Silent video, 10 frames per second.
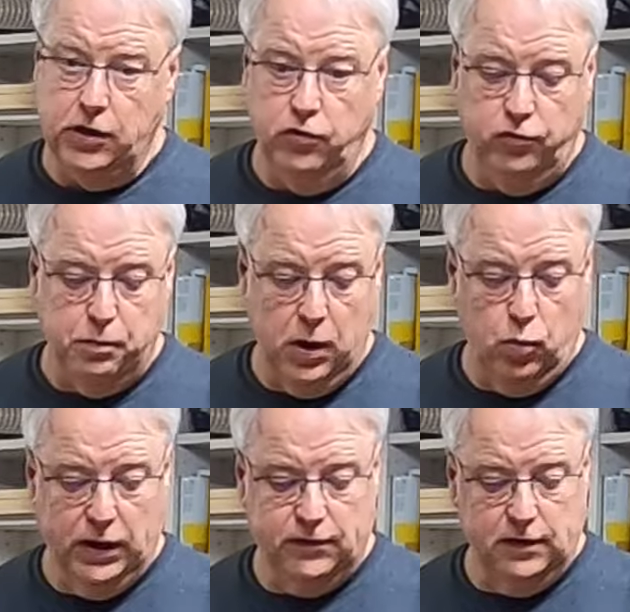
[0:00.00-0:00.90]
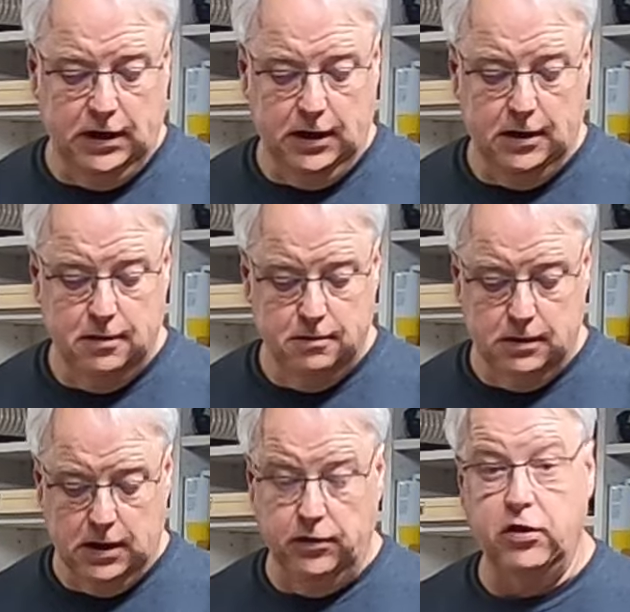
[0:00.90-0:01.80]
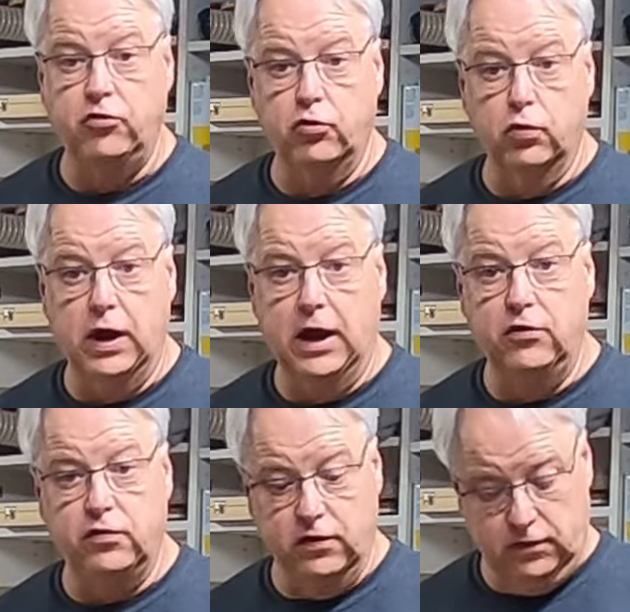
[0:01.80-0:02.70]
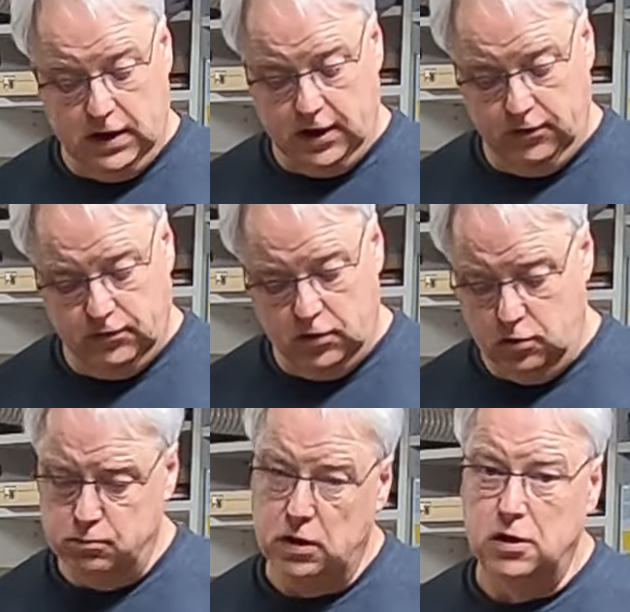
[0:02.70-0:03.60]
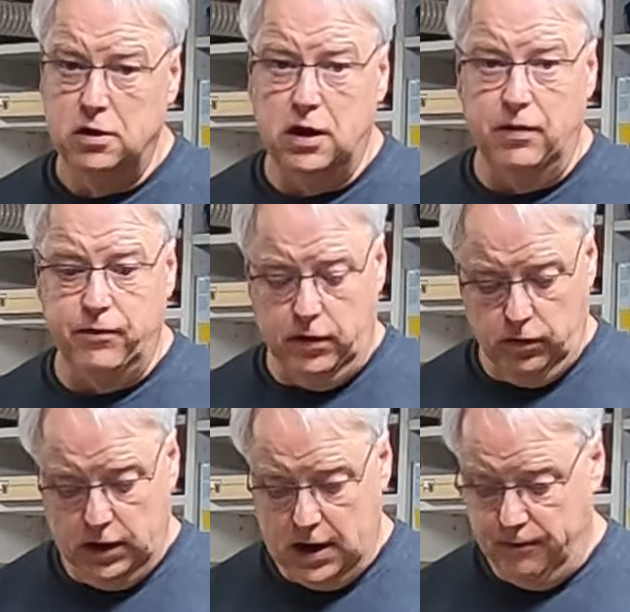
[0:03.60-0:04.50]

I used my Wixie digital gauge to set it, so I'm fairly